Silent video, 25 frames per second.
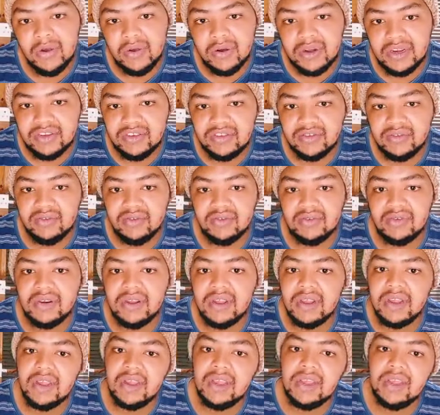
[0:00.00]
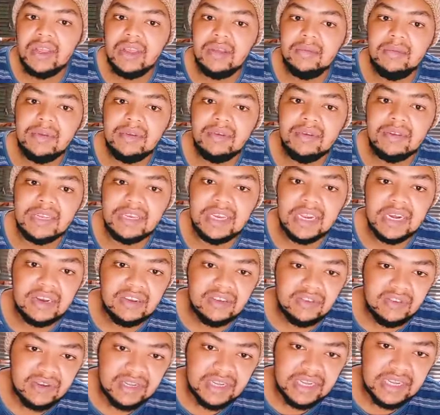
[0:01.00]
the school, because the
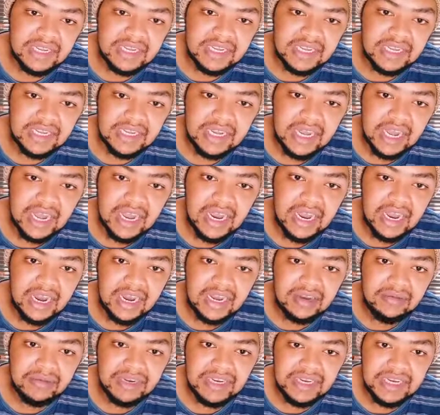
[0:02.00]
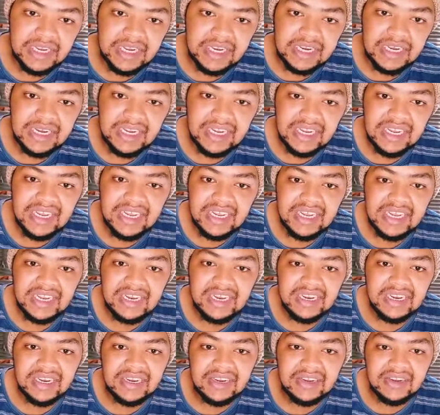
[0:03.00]
resources are limited.
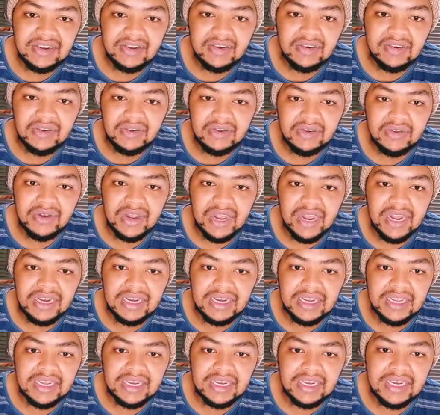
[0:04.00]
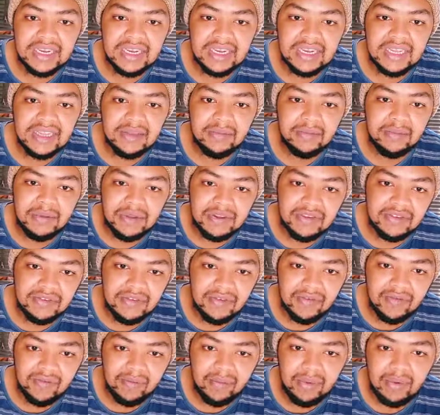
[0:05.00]
You can't get the best
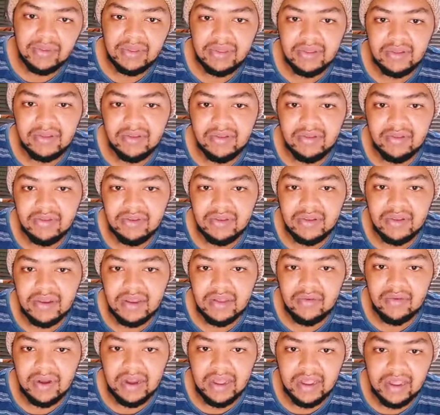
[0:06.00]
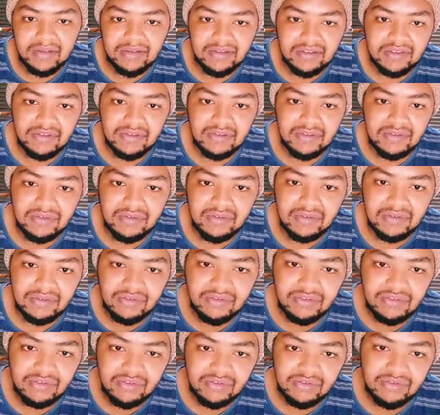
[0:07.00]
of both. They will have to
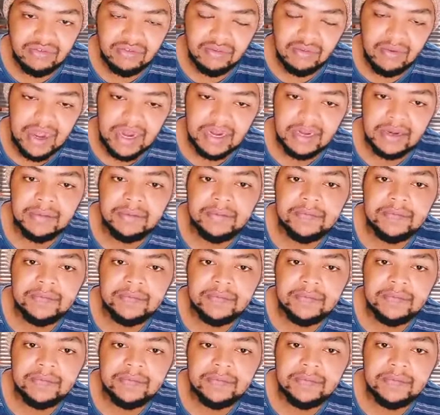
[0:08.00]
choose one.